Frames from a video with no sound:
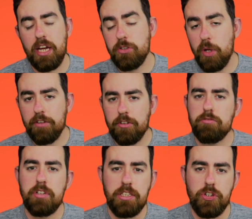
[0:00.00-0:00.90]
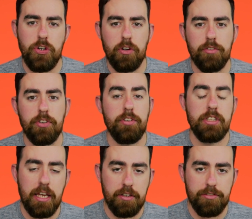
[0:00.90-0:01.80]
and you have a reach of
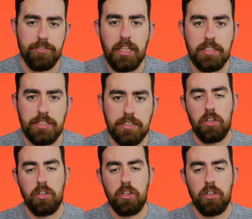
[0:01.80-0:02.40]
10 feet.